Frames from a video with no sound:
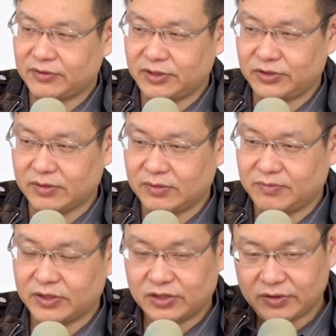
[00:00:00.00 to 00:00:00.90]
region,
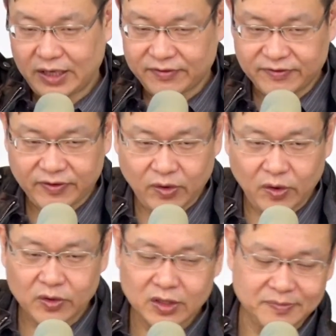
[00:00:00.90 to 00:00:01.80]
but you still have 4
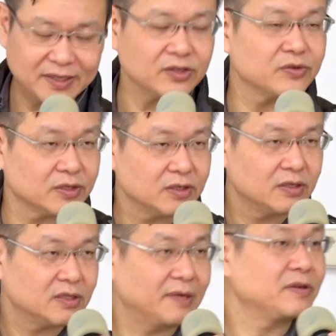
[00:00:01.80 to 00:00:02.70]
order magnitudes
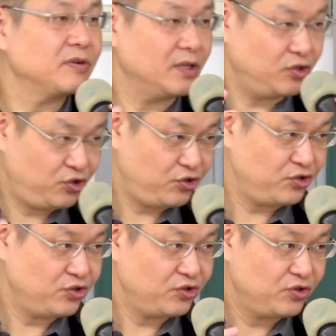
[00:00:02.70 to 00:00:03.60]
diamond range,
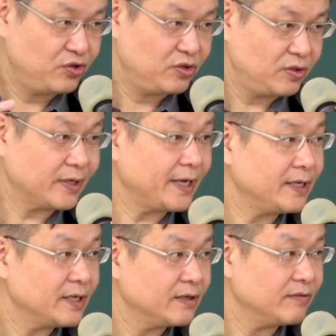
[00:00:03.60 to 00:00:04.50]
okay,
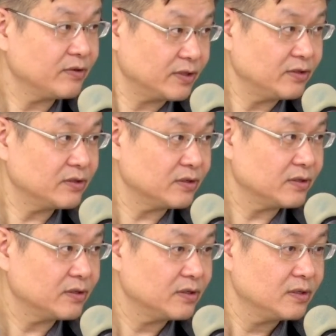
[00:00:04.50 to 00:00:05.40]
for your sensor.
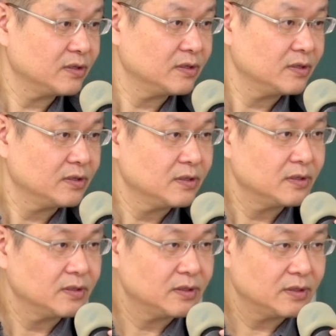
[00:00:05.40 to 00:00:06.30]

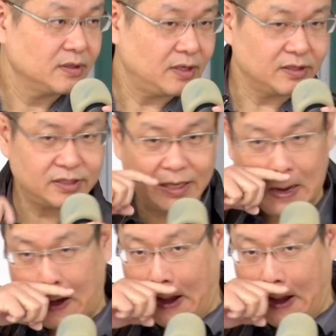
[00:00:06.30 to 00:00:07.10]
Understand?